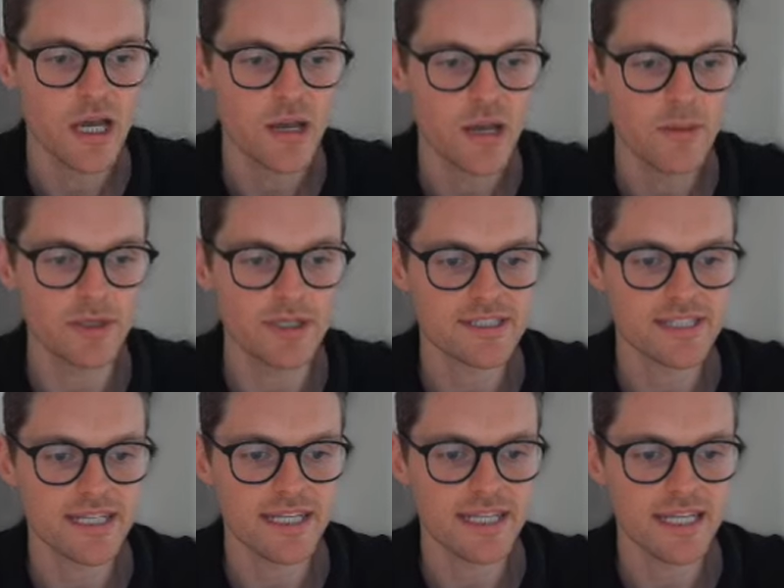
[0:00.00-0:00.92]
But we can
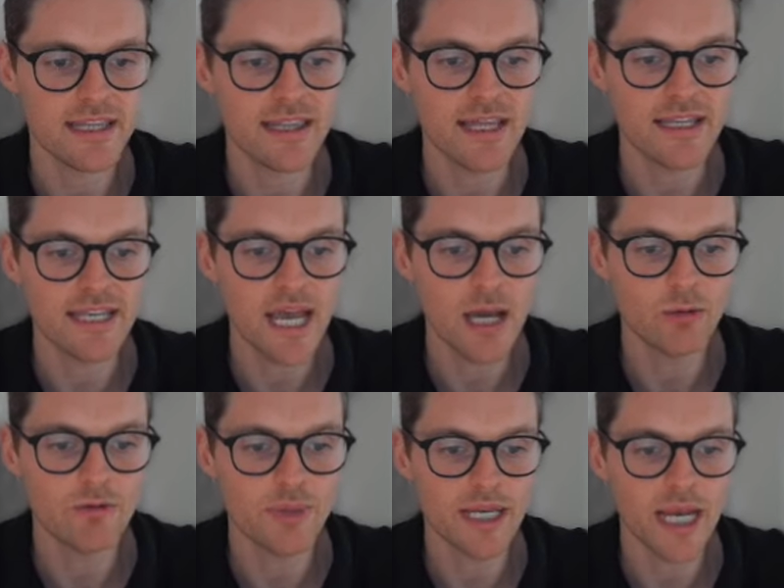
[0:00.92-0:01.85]
see here that now
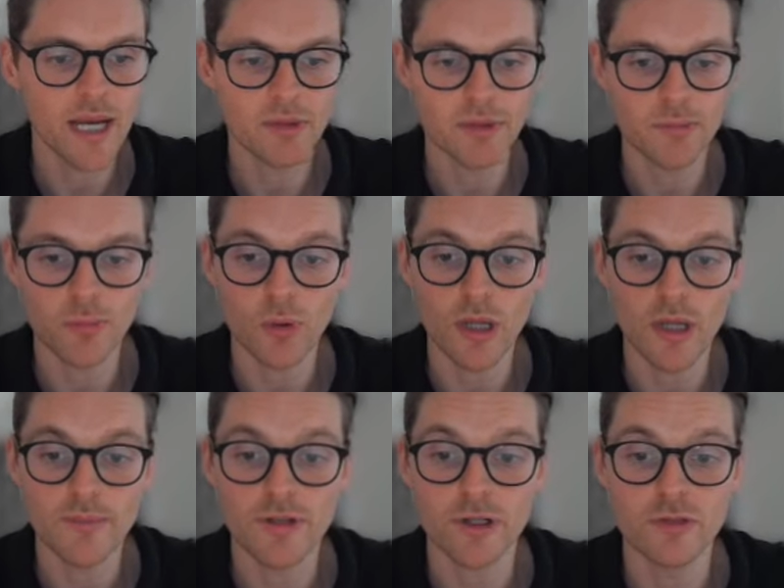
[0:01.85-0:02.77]
we've been able to pull up
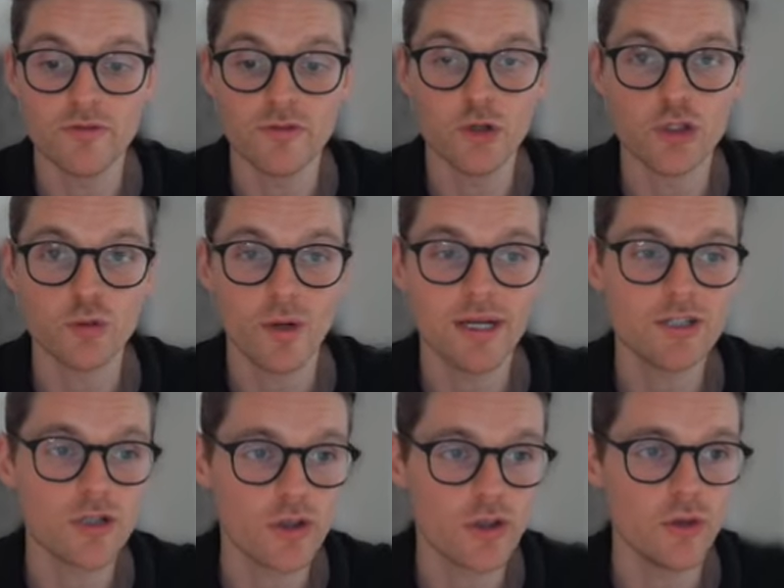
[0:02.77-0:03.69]
the conversion rate
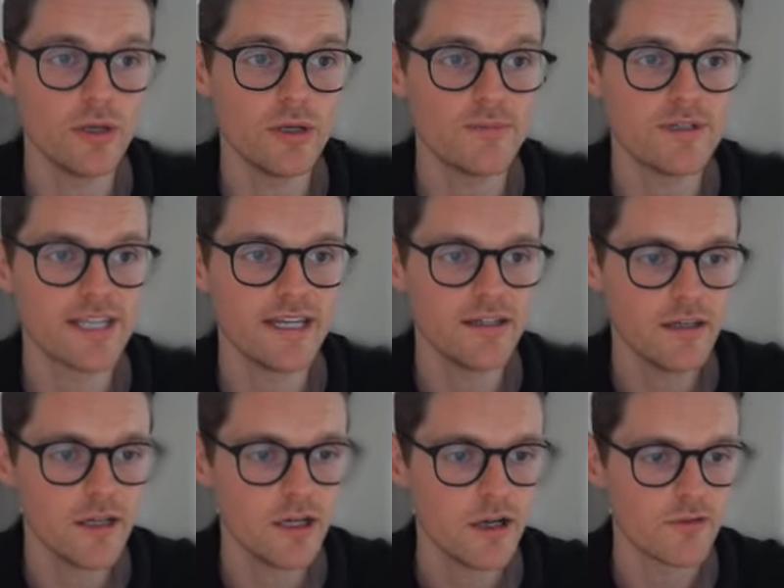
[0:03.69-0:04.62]
to 30%
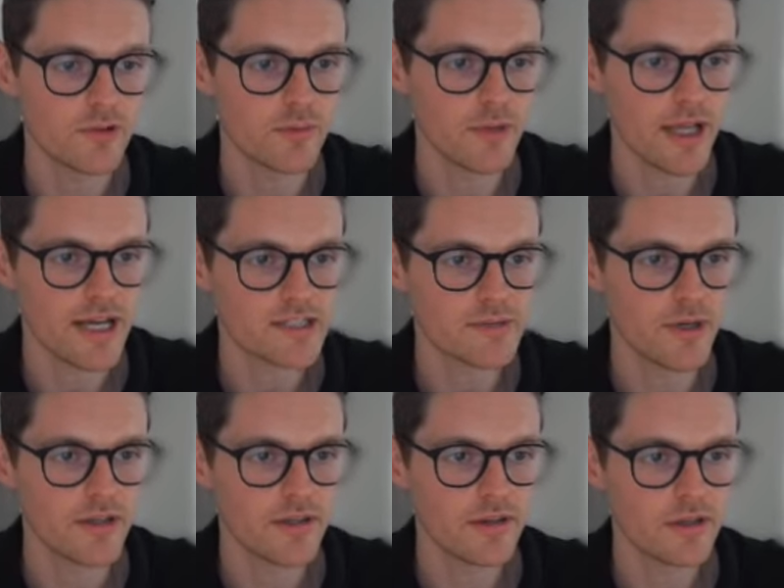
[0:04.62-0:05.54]
from last
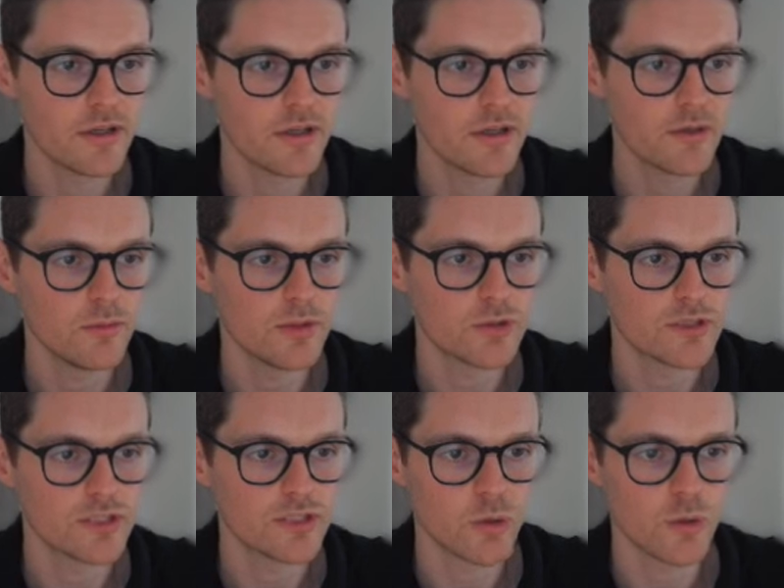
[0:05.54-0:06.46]
month, which was
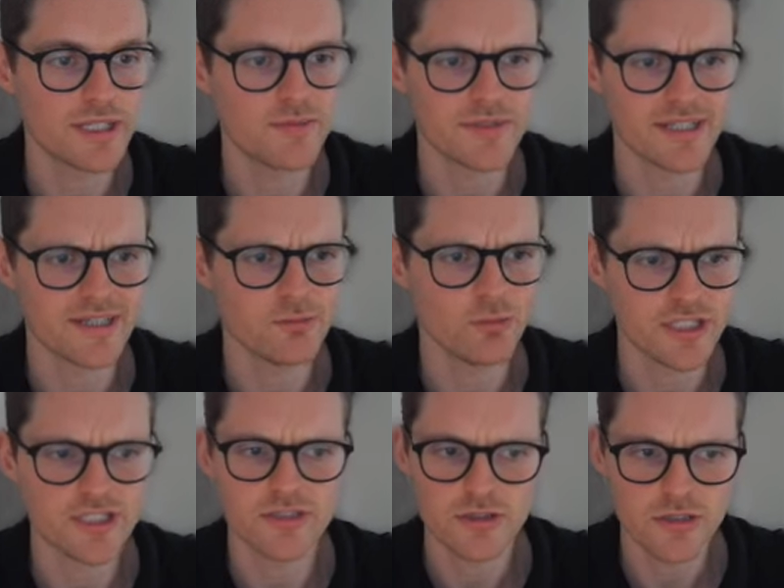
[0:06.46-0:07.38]
at 20%, which
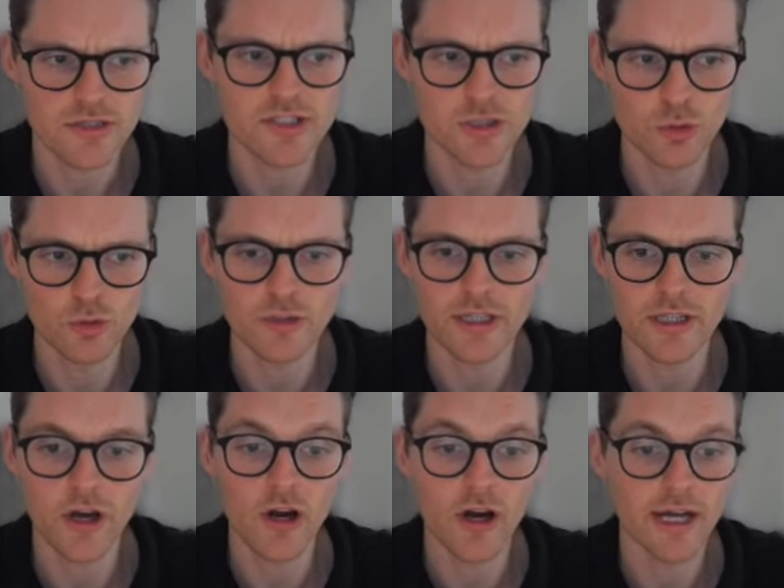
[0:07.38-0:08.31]
is still really
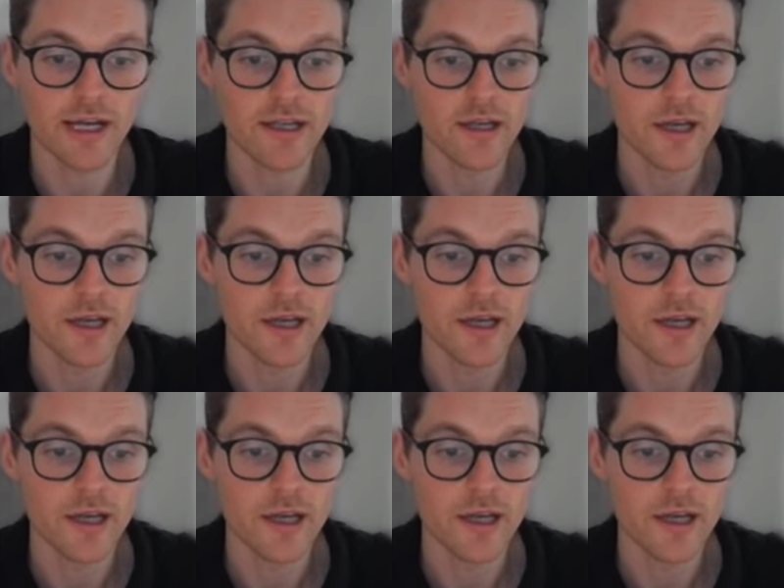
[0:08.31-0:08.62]
high.